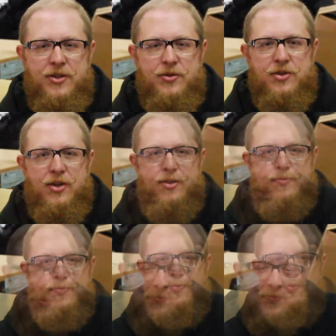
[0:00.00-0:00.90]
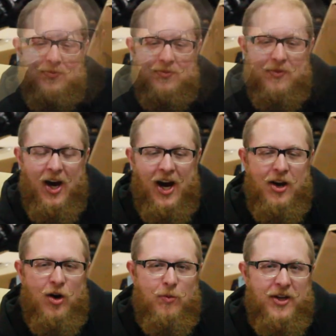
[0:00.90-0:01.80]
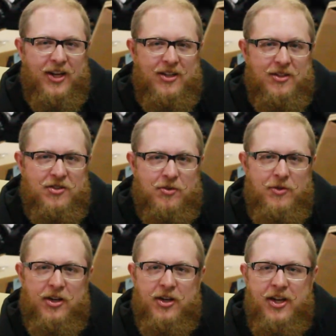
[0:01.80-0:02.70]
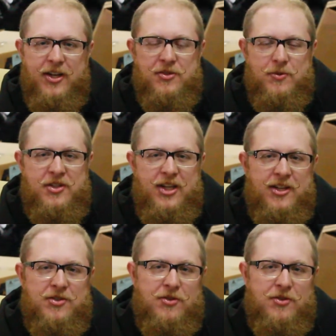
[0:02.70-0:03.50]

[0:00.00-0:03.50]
So I hope that some younger kids would see this,